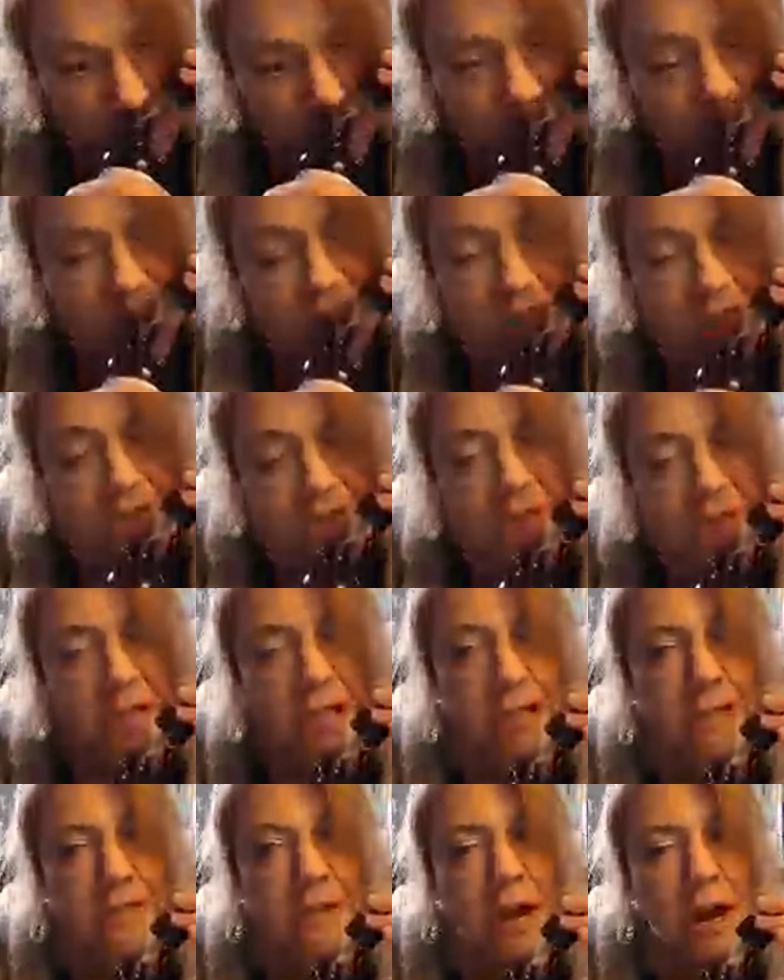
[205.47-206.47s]
I mean, it's
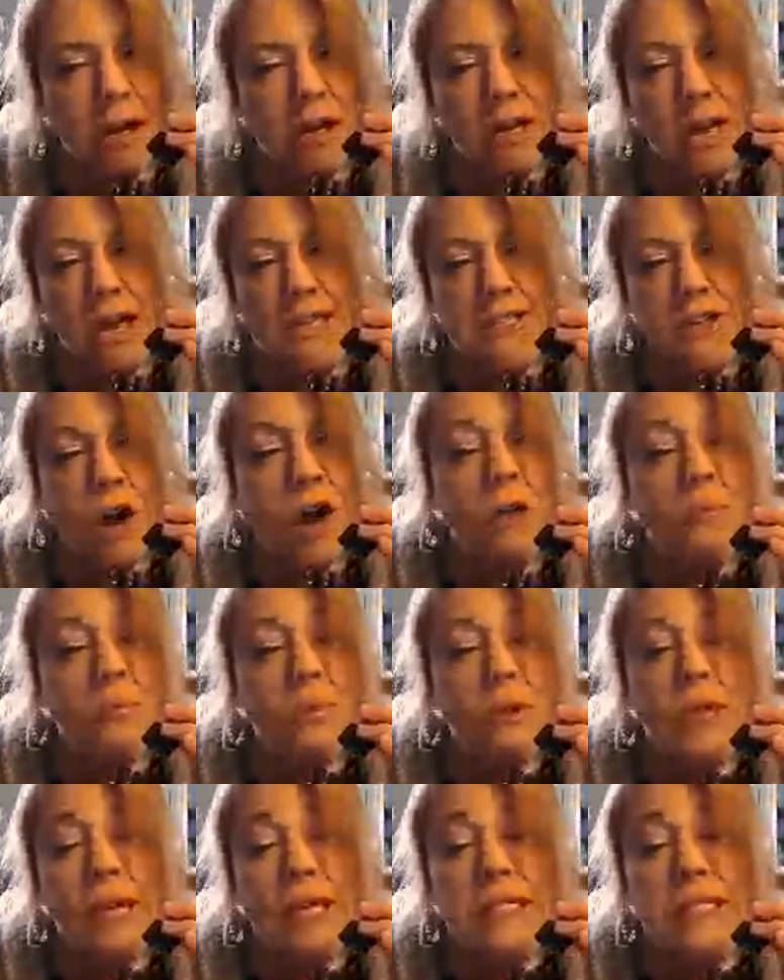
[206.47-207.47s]
not as
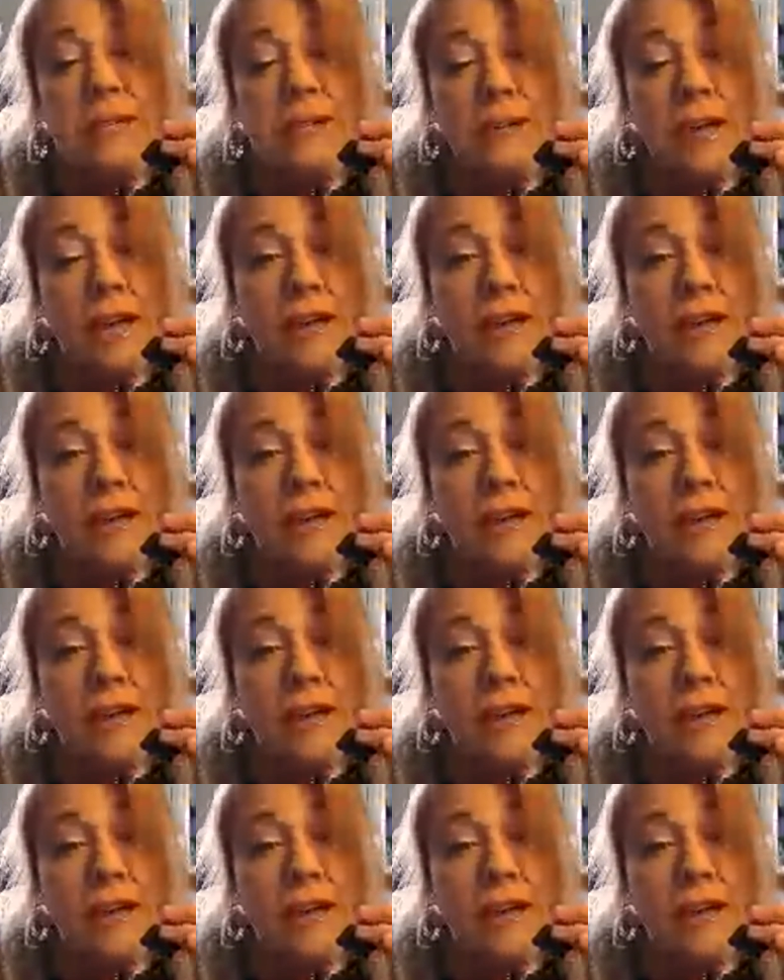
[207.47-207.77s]
unpleasant